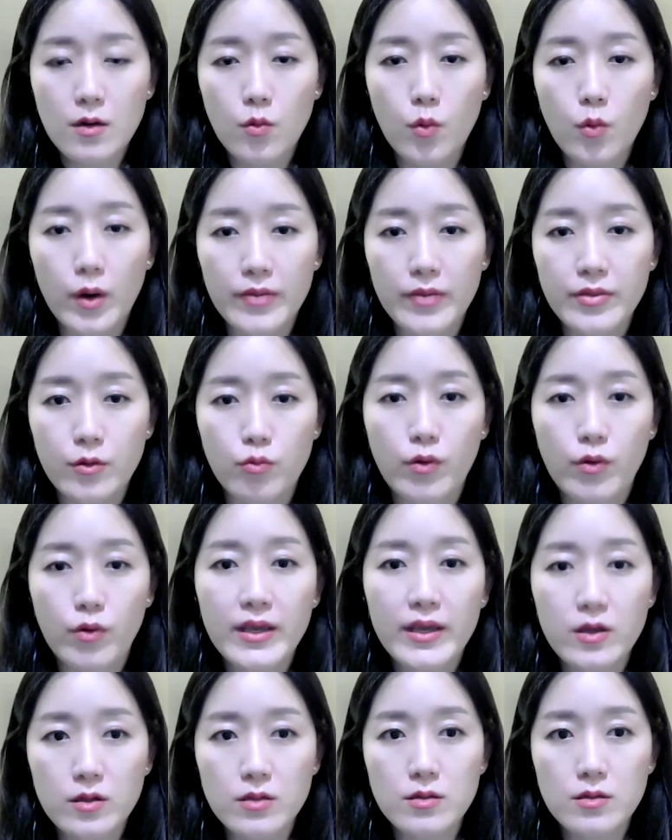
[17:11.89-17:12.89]
what the
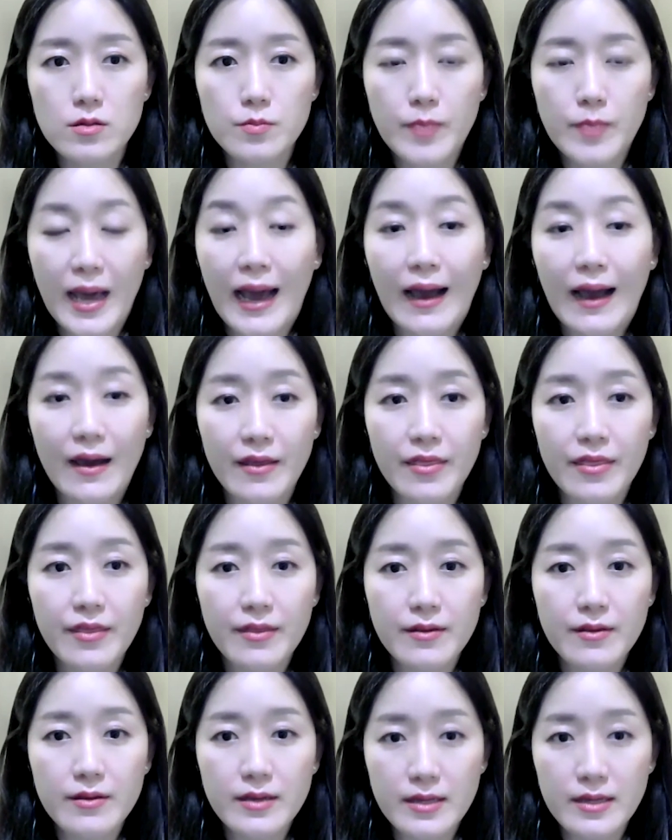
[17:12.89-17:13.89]
right path
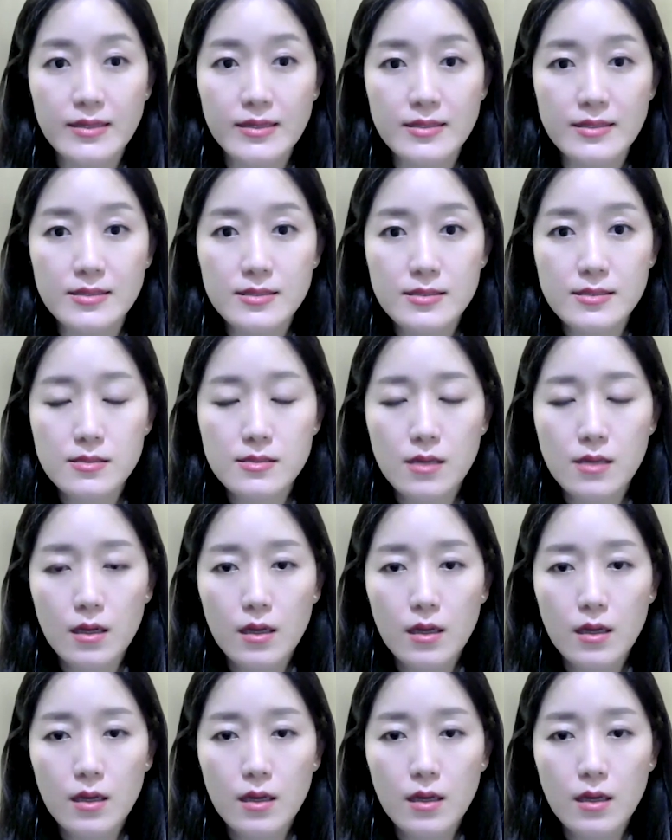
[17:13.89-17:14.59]
is.